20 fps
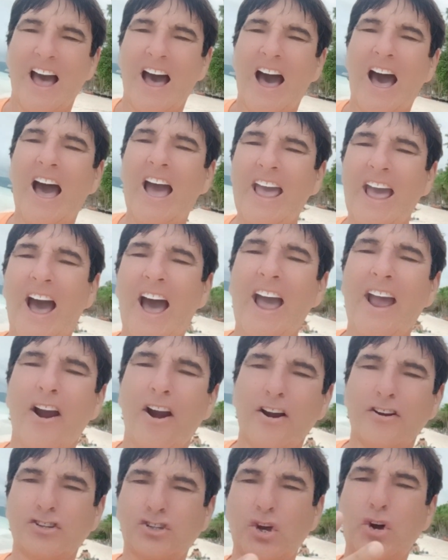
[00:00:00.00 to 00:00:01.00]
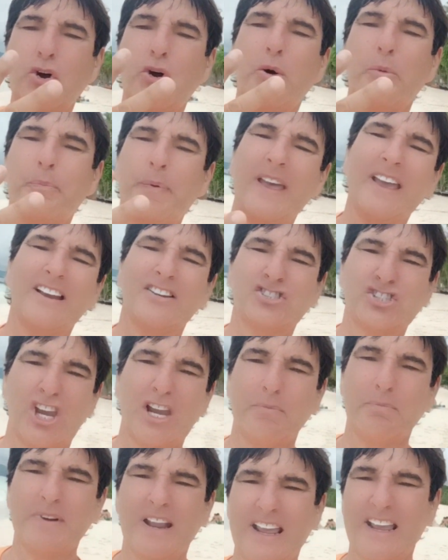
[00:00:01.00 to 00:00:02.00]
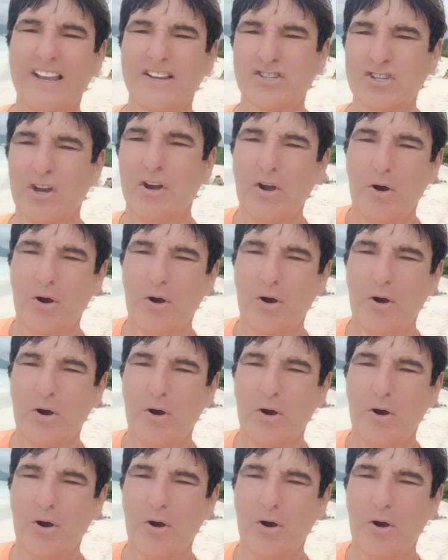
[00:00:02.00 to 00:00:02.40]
I hired two big jeepneys.